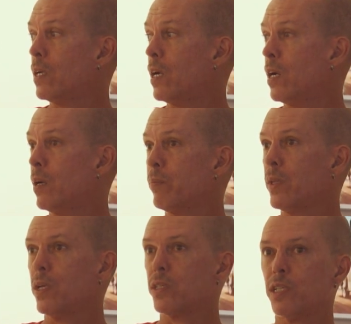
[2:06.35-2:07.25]

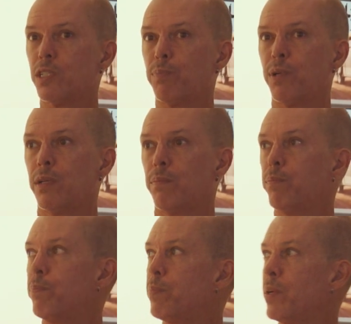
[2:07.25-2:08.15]
so that's pretty
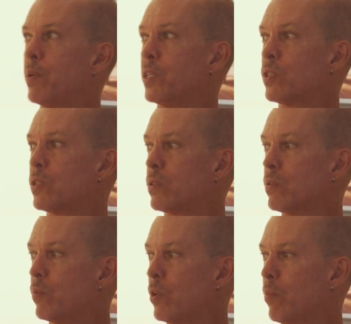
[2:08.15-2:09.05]
pretty
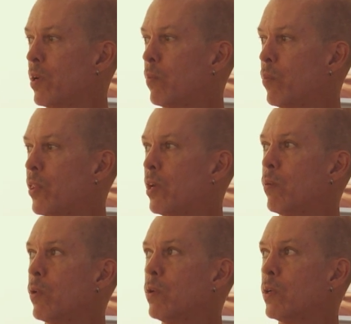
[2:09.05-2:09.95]
much where I'm at with
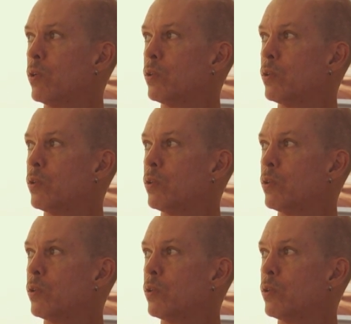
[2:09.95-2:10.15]
that work.